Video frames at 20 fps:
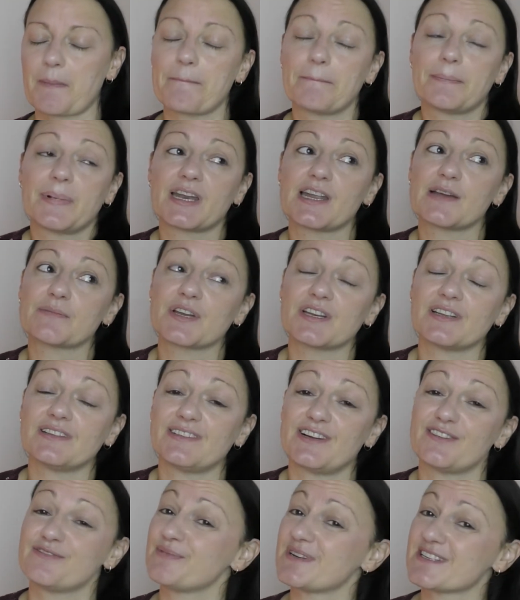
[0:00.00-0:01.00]
But I'm going to
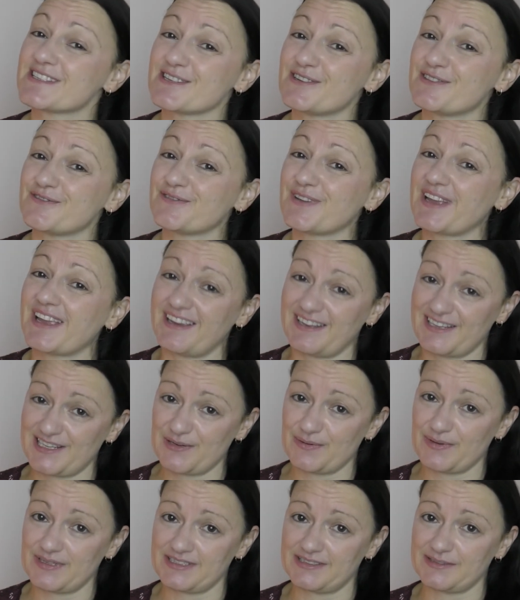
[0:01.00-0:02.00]
love myself
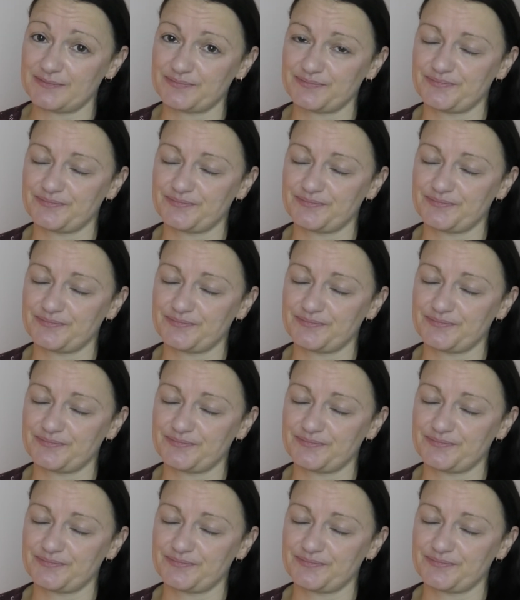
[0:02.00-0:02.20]
anyway.